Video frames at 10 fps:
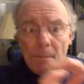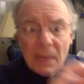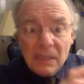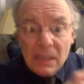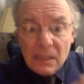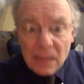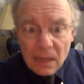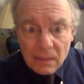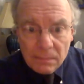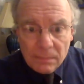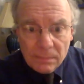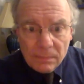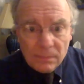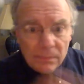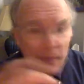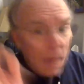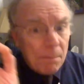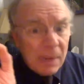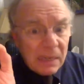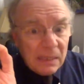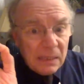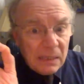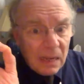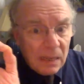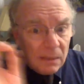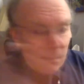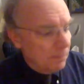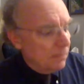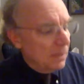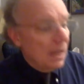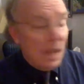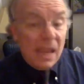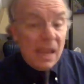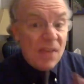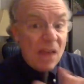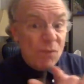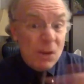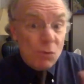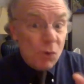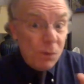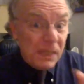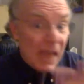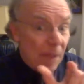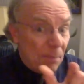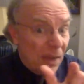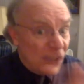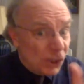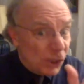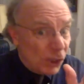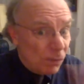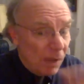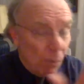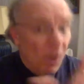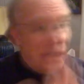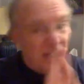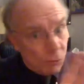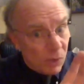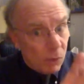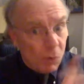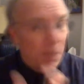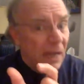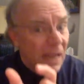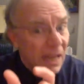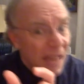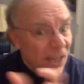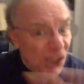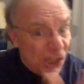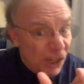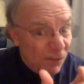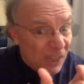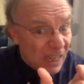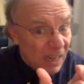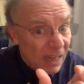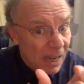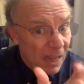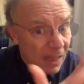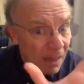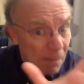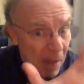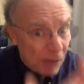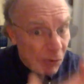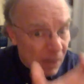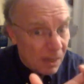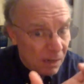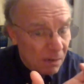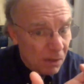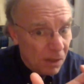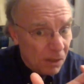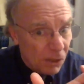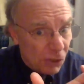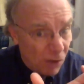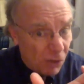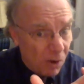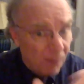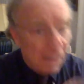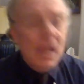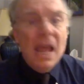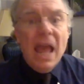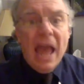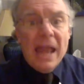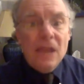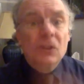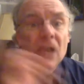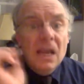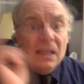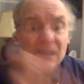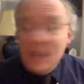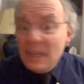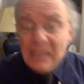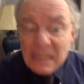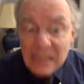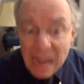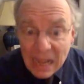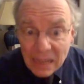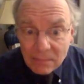Pakatikataka. Pakatikataka. He then regroups that by, well, he doesn't regroup it. He then shifts it in the metric structure of it, and he goes dakatikataka.